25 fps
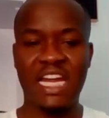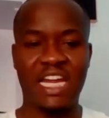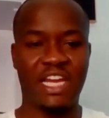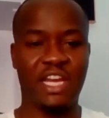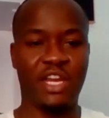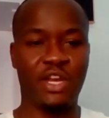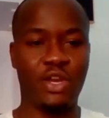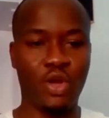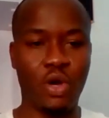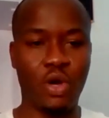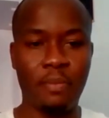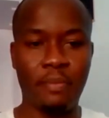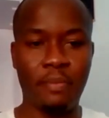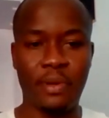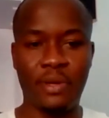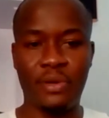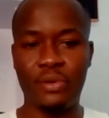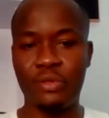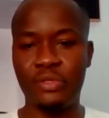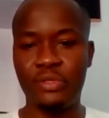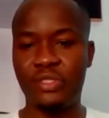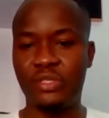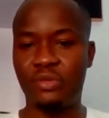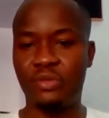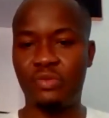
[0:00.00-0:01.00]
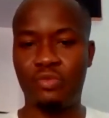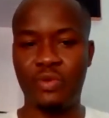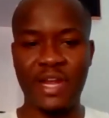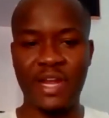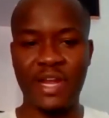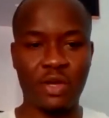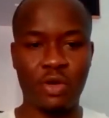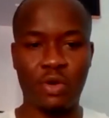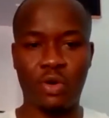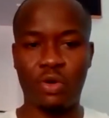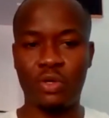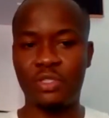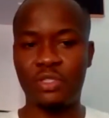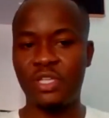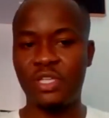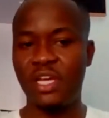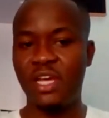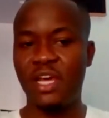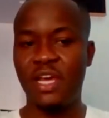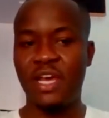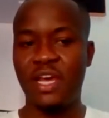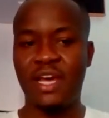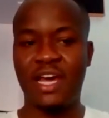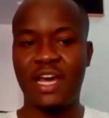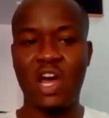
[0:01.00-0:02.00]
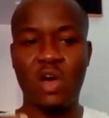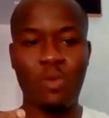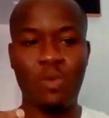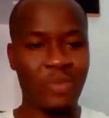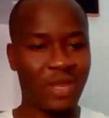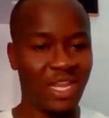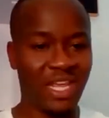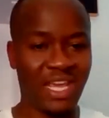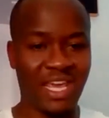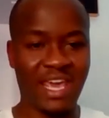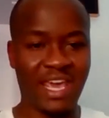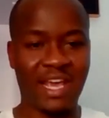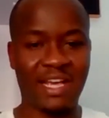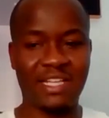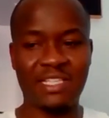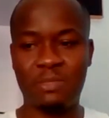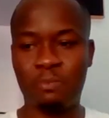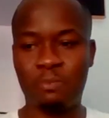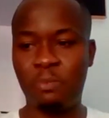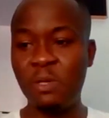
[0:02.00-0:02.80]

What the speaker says: numbers, record, how many X.